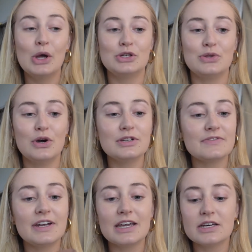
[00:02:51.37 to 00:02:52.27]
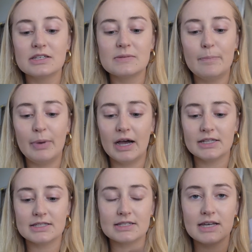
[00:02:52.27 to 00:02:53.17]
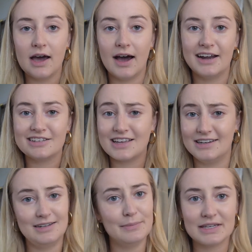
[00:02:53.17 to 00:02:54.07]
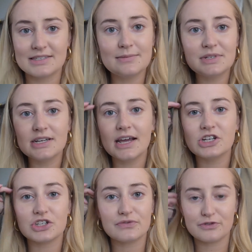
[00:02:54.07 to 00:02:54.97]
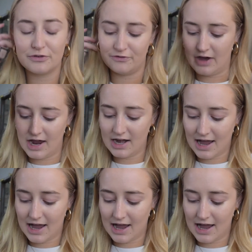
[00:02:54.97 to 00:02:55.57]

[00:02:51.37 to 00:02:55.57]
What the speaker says: to those videos, but I decided to mix them today just for fun.